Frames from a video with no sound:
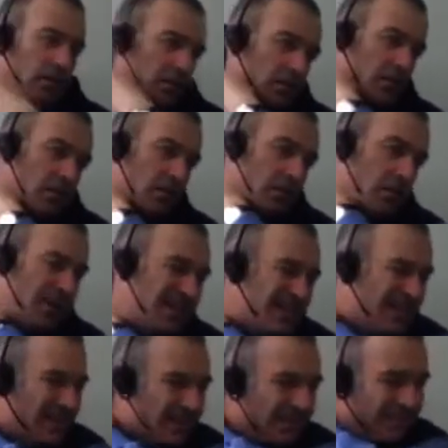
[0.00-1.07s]
Or do you think
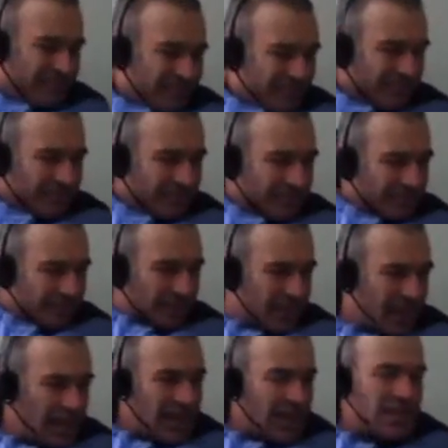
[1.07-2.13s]
that it's not really an issue for you?